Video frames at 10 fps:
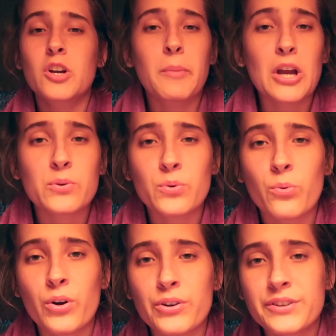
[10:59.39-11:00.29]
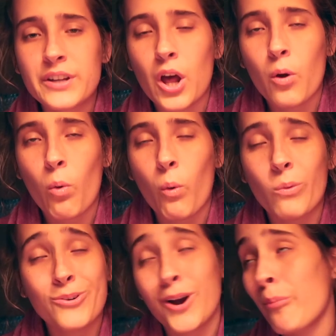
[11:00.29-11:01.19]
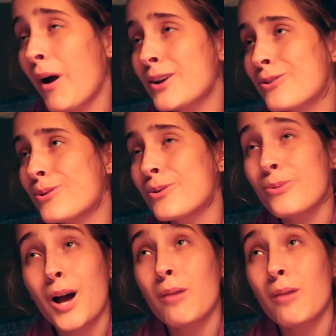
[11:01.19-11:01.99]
Goodbye, cruel world. Well, goodbye, cruel